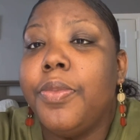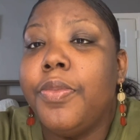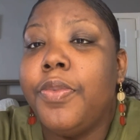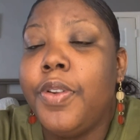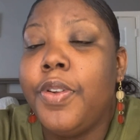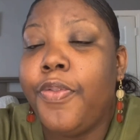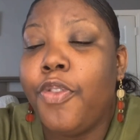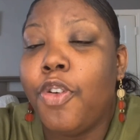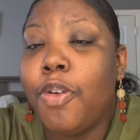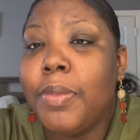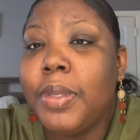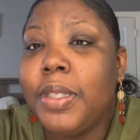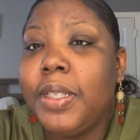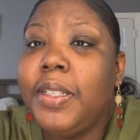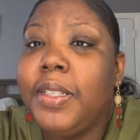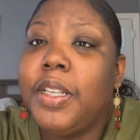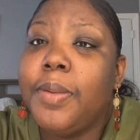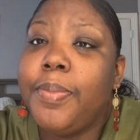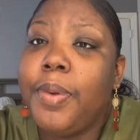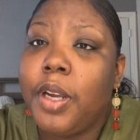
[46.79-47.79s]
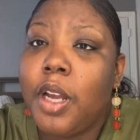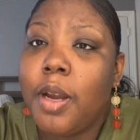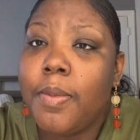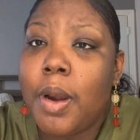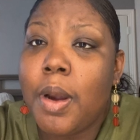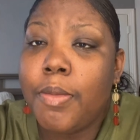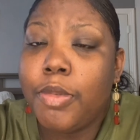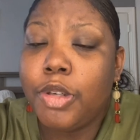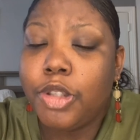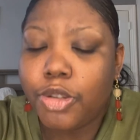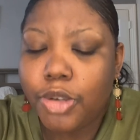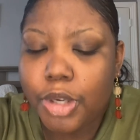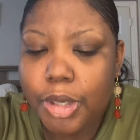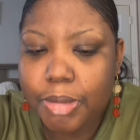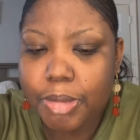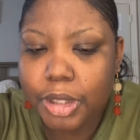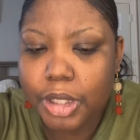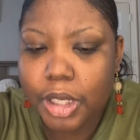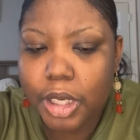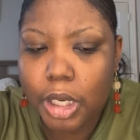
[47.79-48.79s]
the pharmacy to pick up my
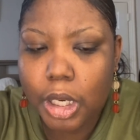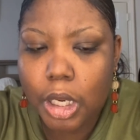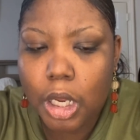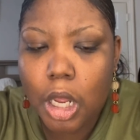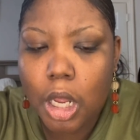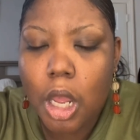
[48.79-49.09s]
prescription.